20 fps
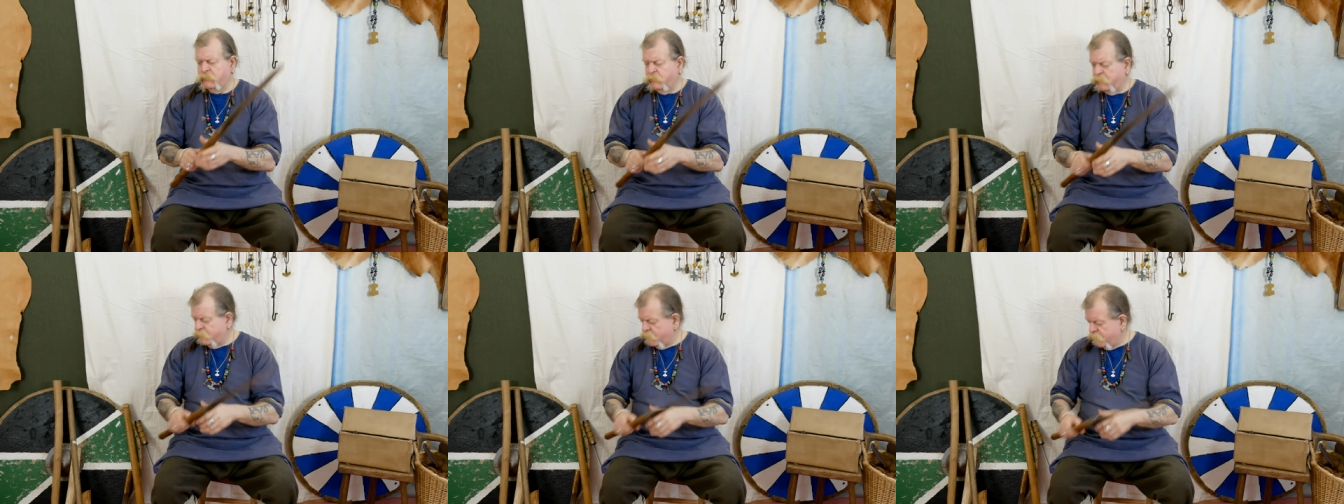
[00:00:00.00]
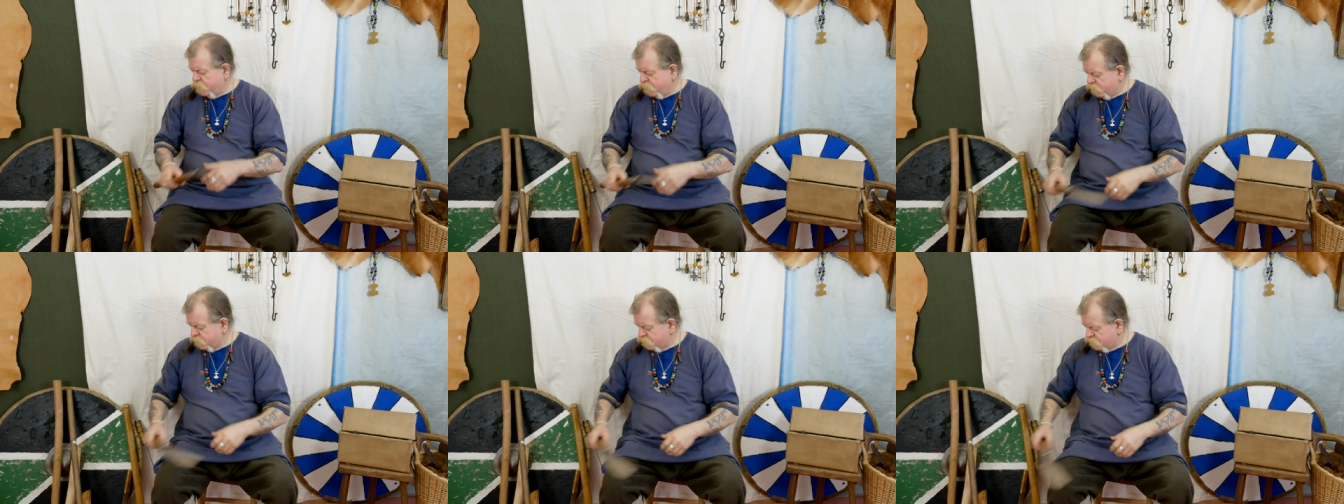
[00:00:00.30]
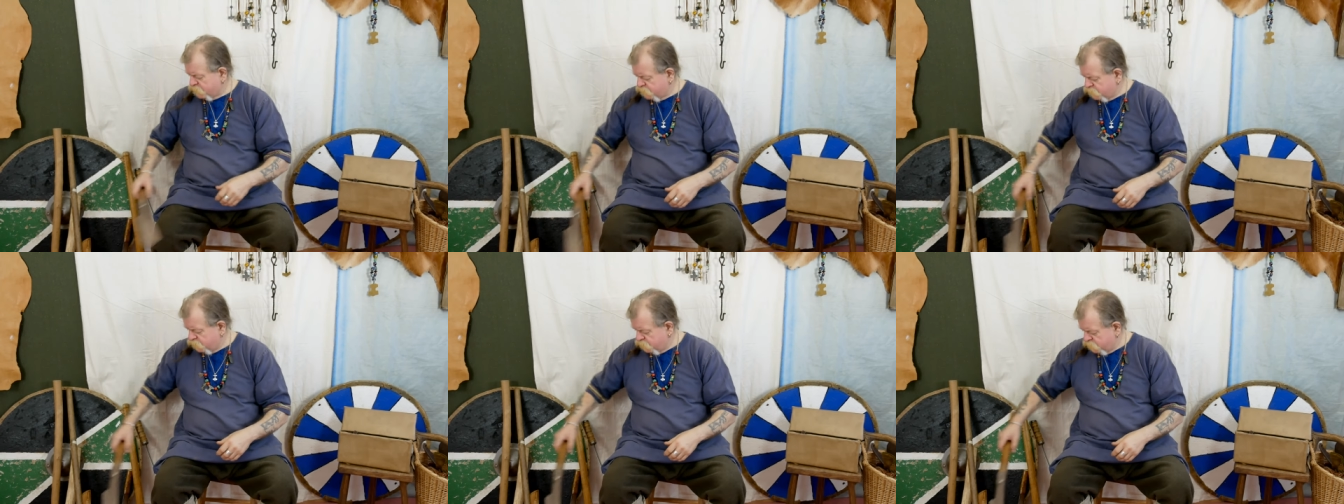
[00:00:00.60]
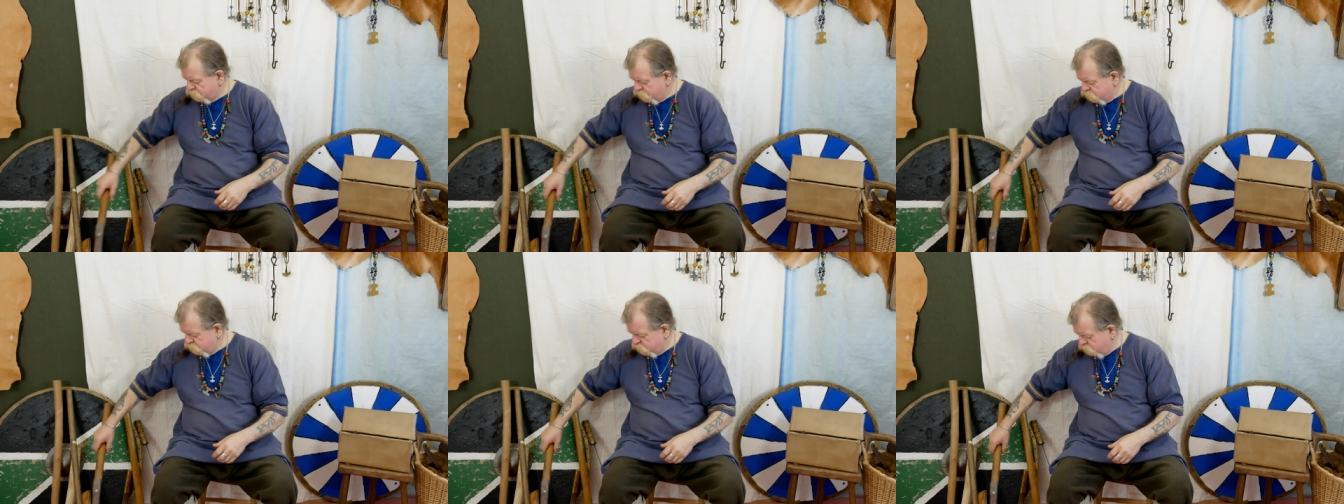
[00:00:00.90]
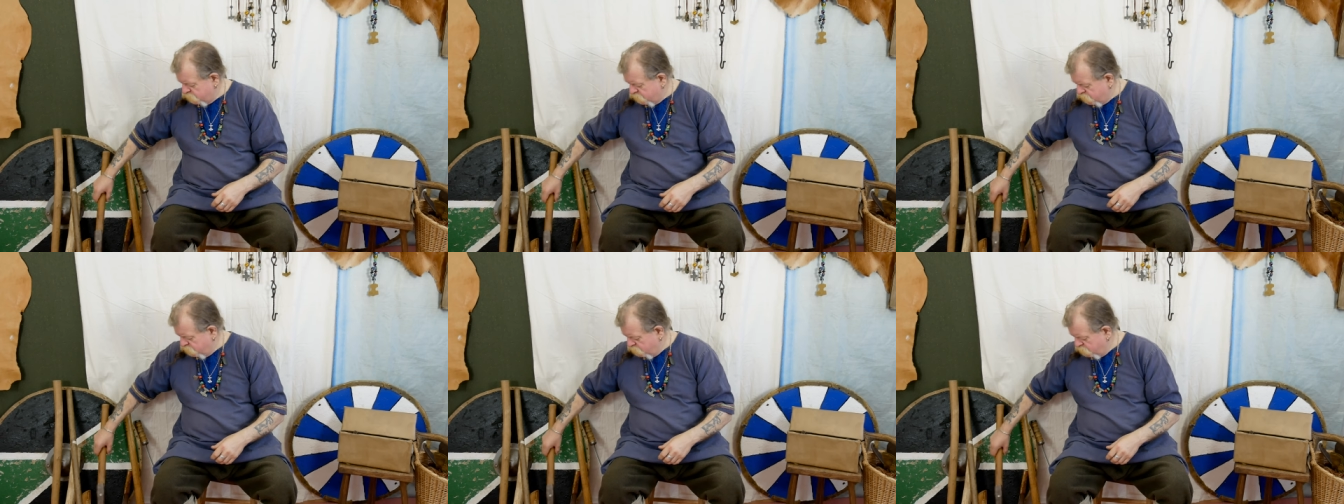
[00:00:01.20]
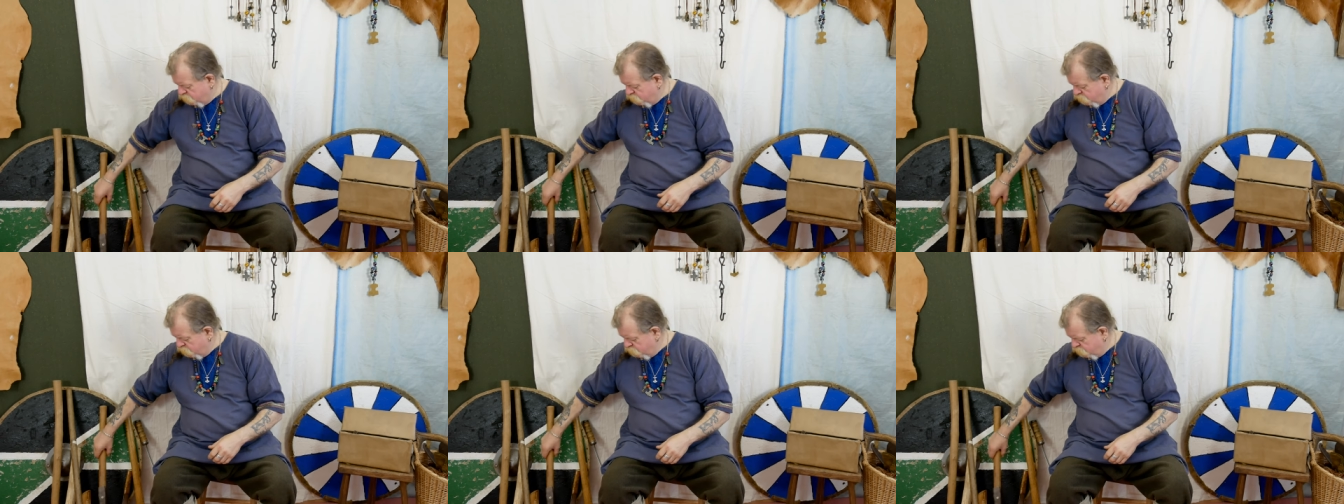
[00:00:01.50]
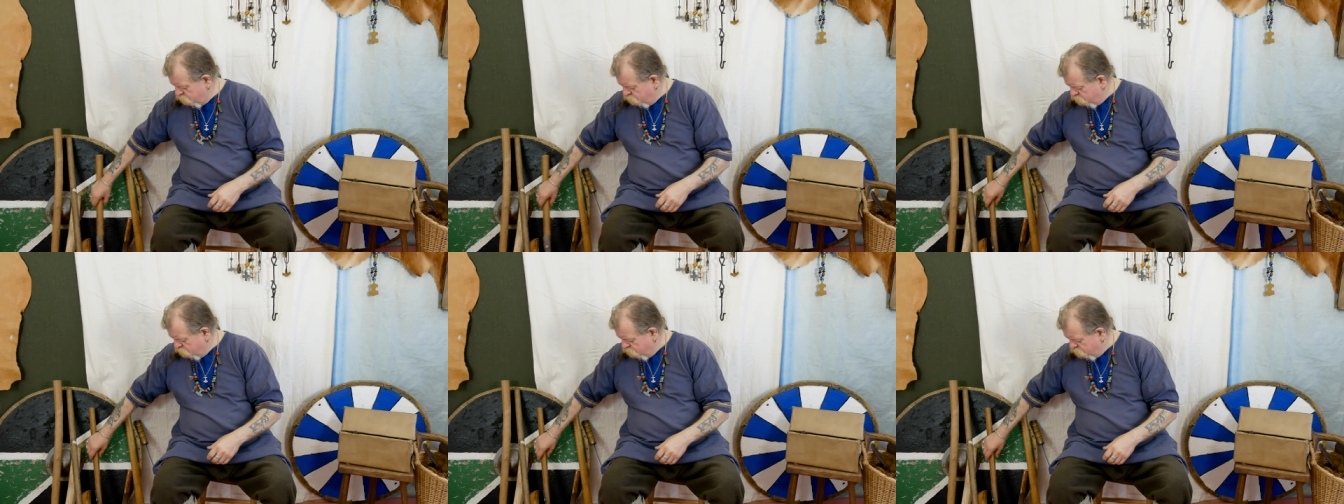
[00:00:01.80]
with that.
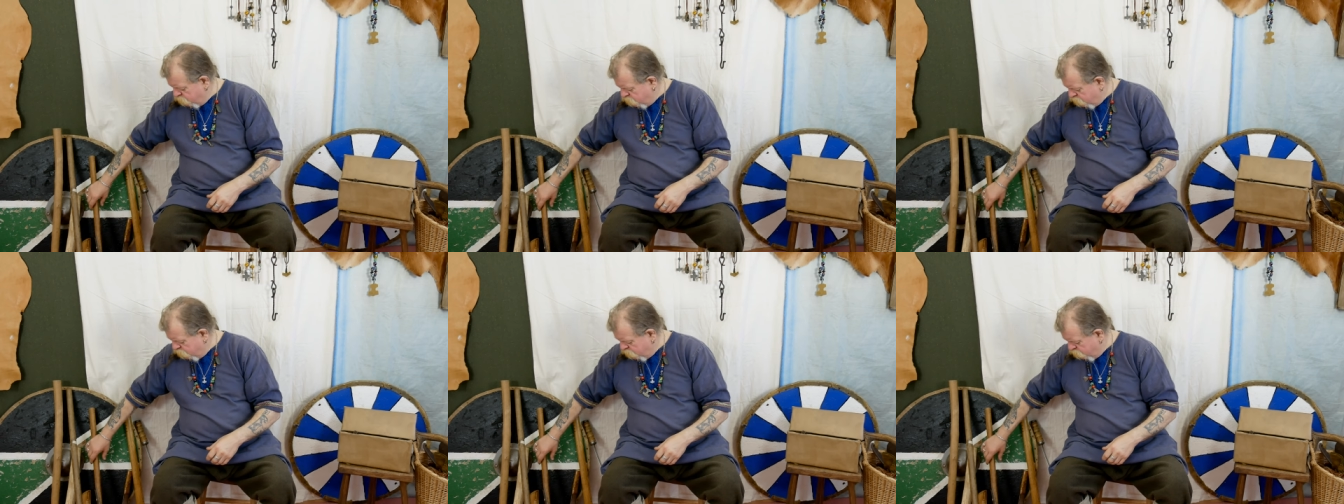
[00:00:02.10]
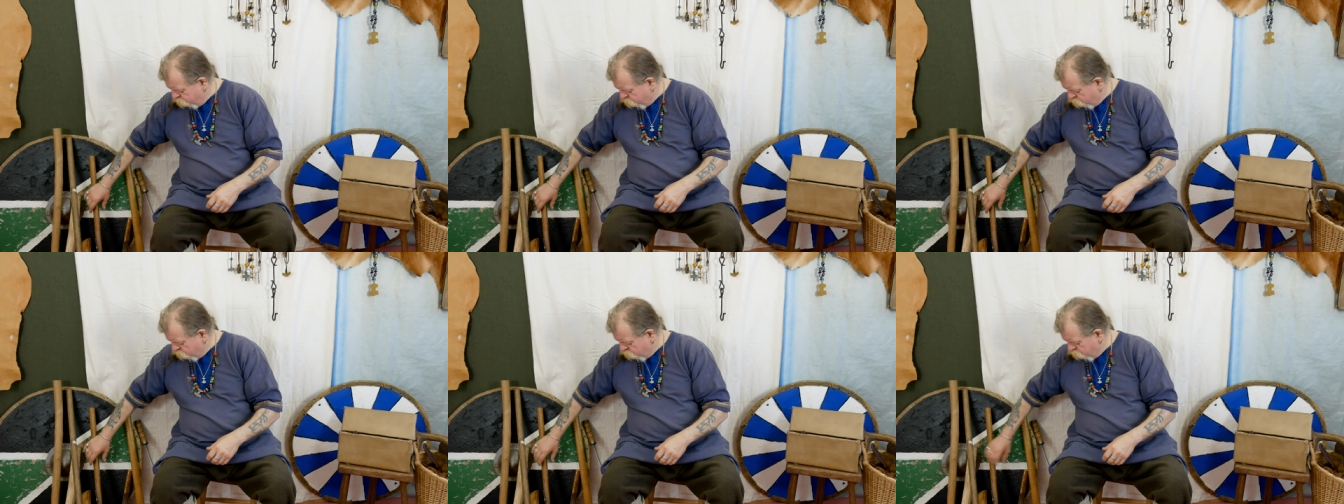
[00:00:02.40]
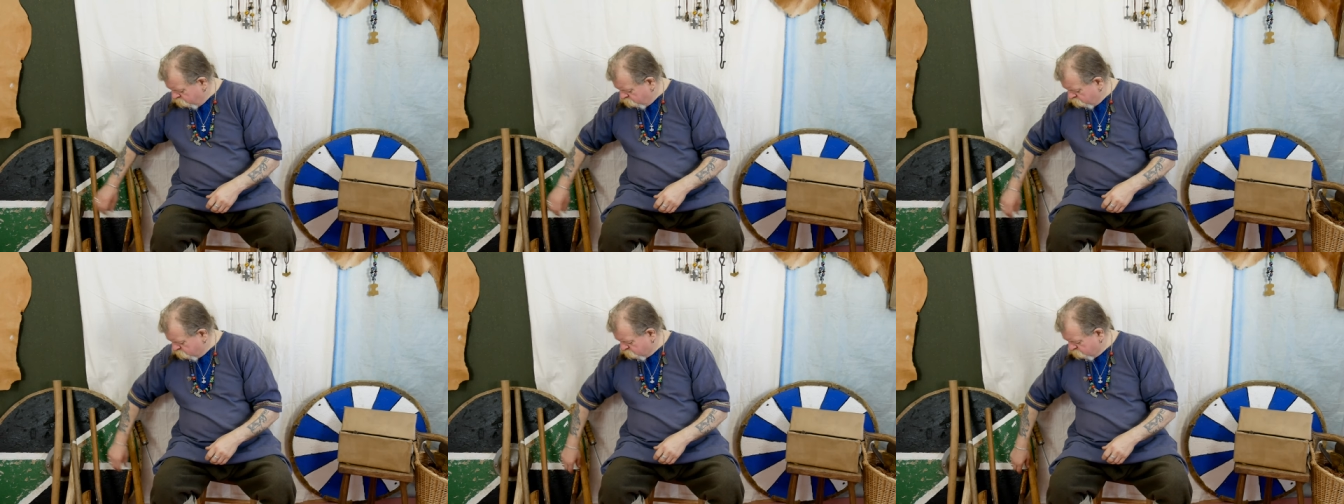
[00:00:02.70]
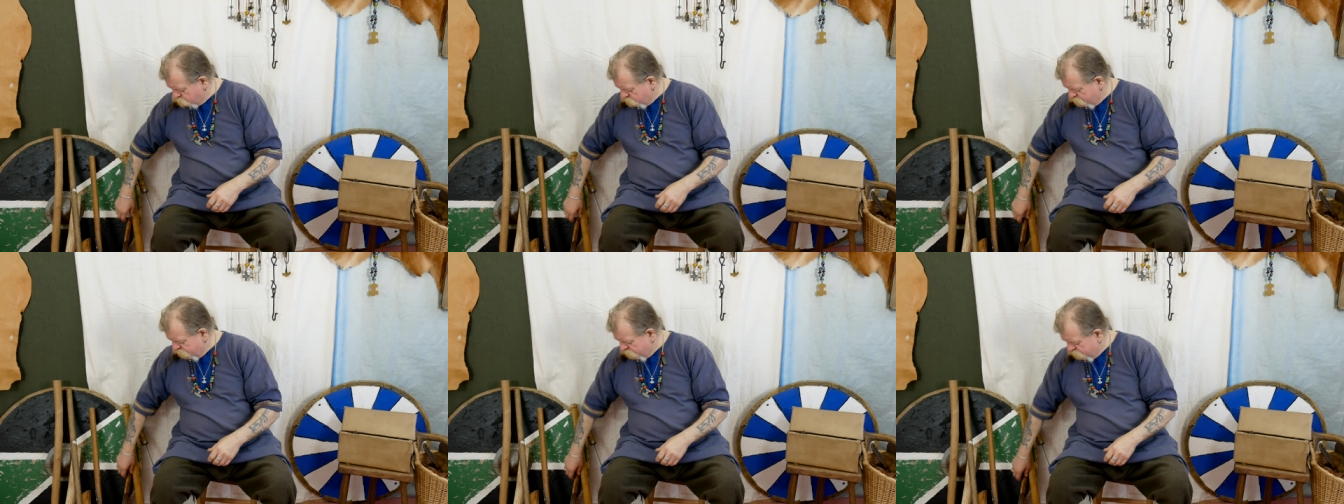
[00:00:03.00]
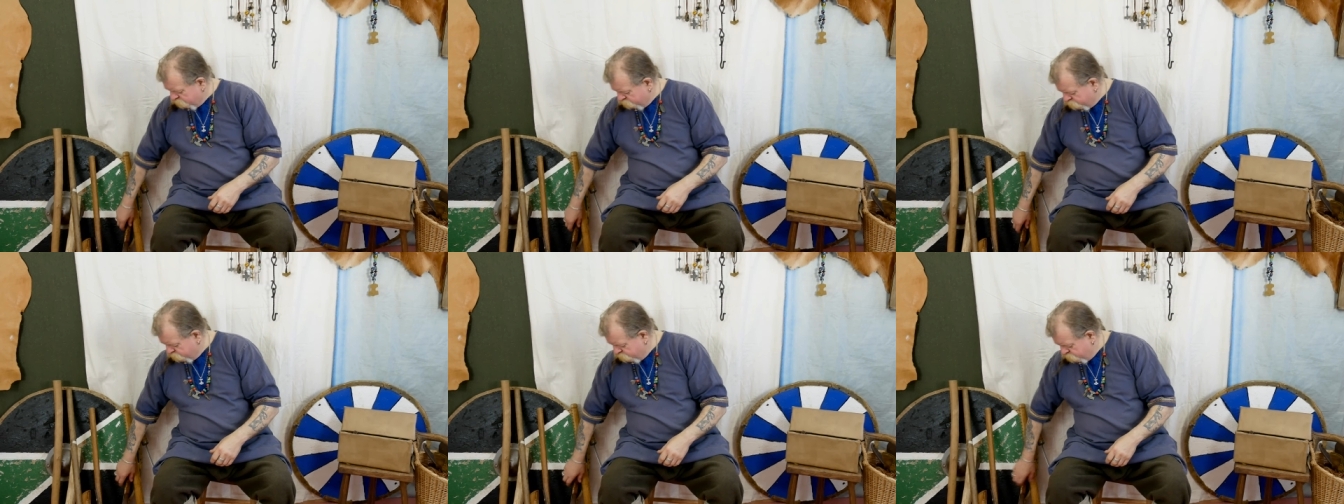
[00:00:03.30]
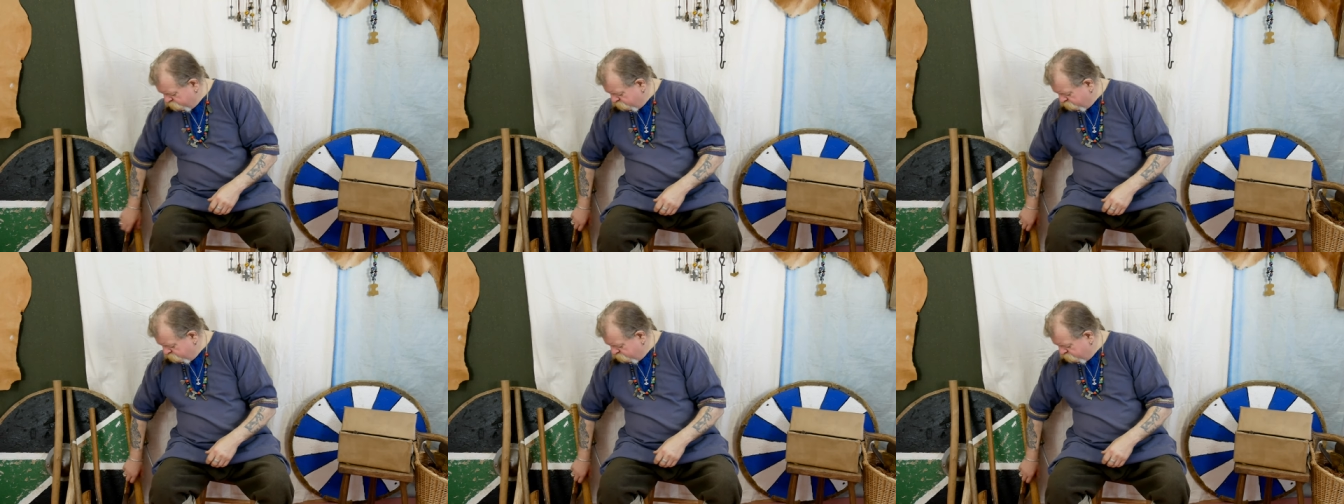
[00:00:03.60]
Then of course we have